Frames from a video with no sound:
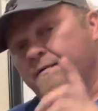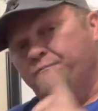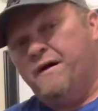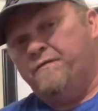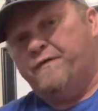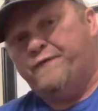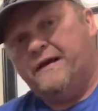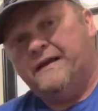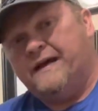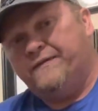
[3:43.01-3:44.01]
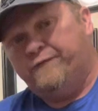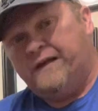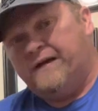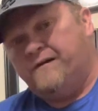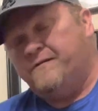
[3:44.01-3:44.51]
But we finally got the
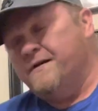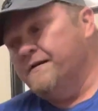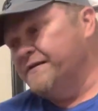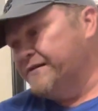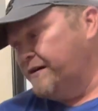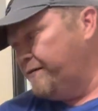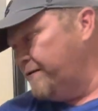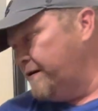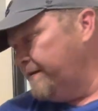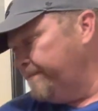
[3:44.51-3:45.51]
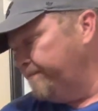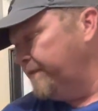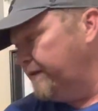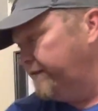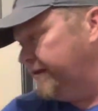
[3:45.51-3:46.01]
video. So
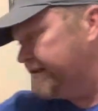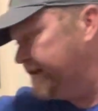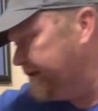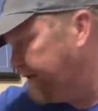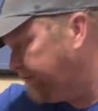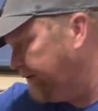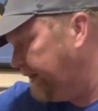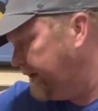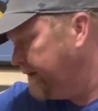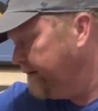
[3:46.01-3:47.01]
this is the 3